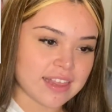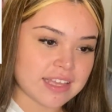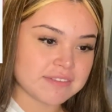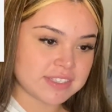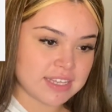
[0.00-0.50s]

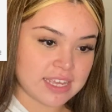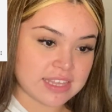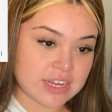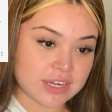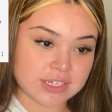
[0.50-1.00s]
love seeing
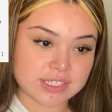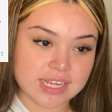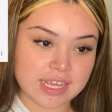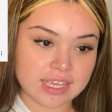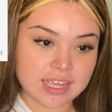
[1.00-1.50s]
that you're
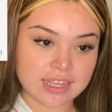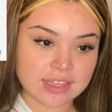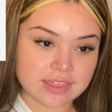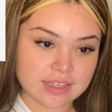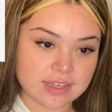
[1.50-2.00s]

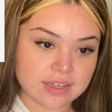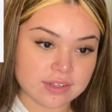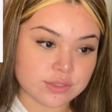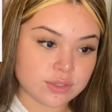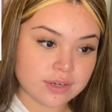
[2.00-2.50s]
taking the
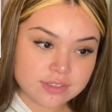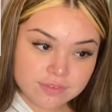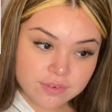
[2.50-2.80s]
constructive